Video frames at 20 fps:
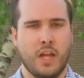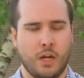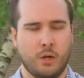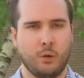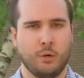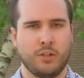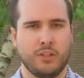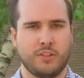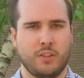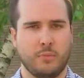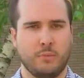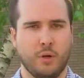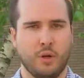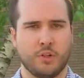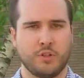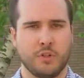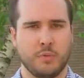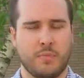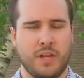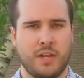According to the
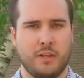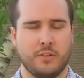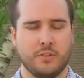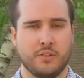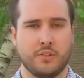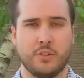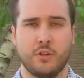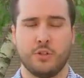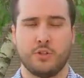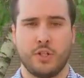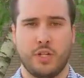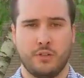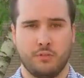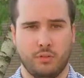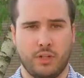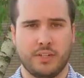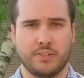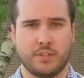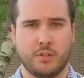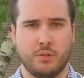Berkshire Mountain Search and
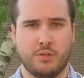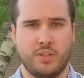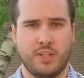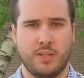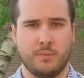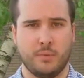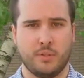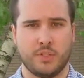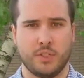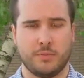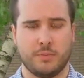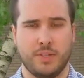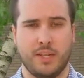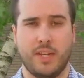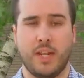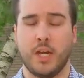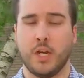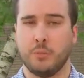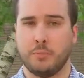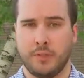Rescue Team, which has been
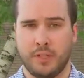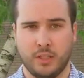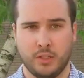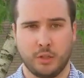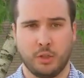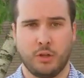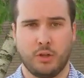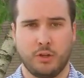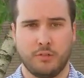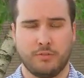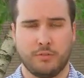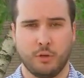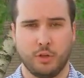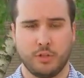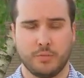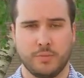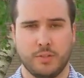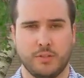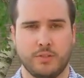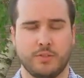helping law
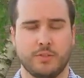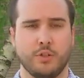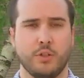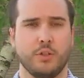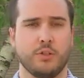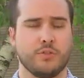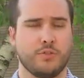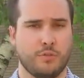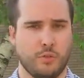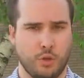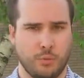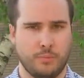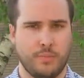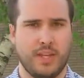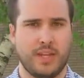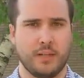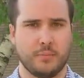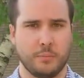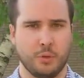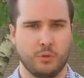enforcement search for
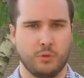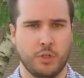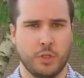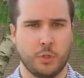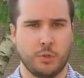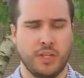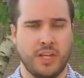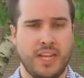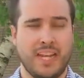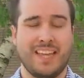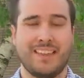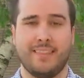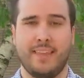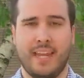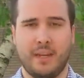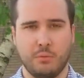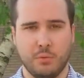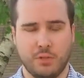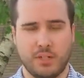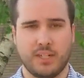Megan Marron,
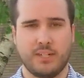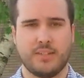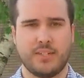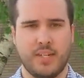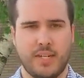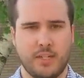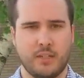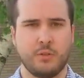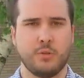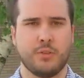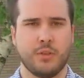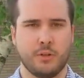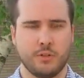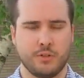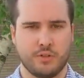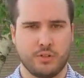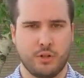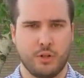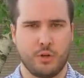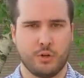they will continue their
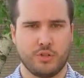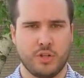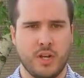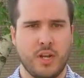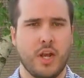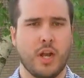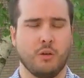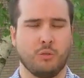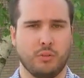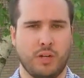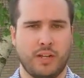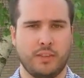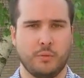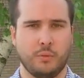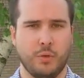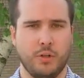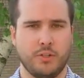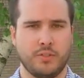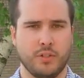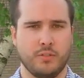search around the
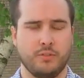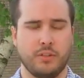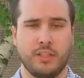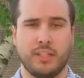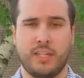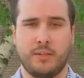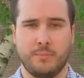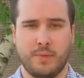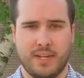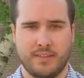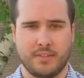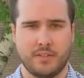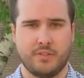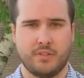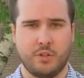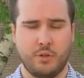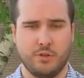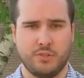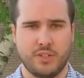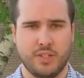woods of Lee,
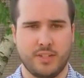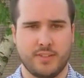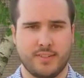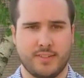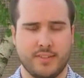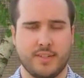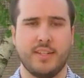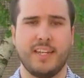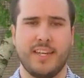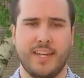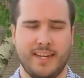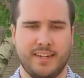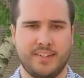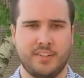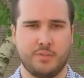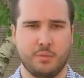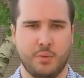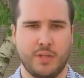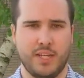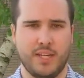Massachusetts
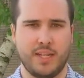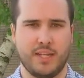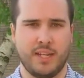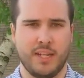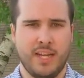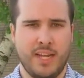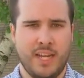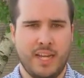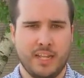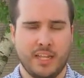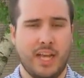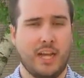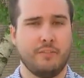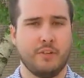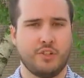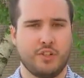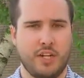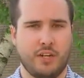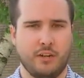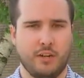next week. Live
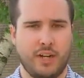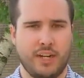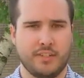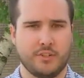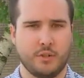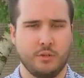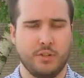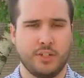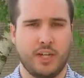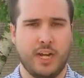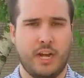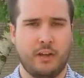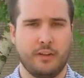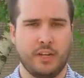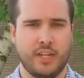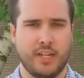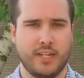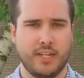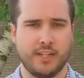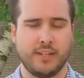at Shaker High School in
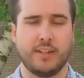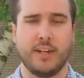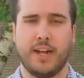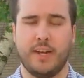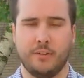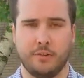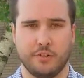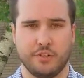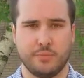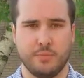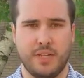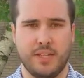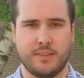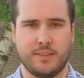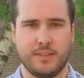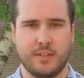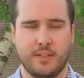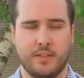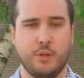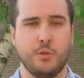Colonie, Connell
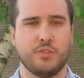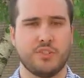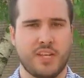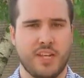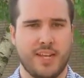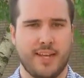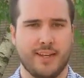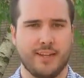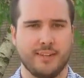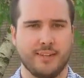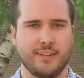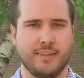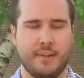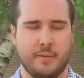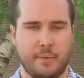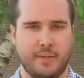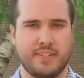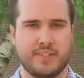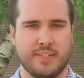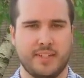Smith, News 10,
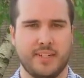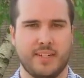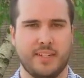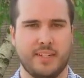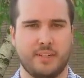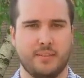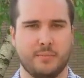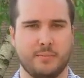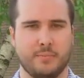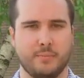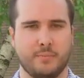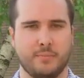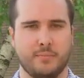ABC.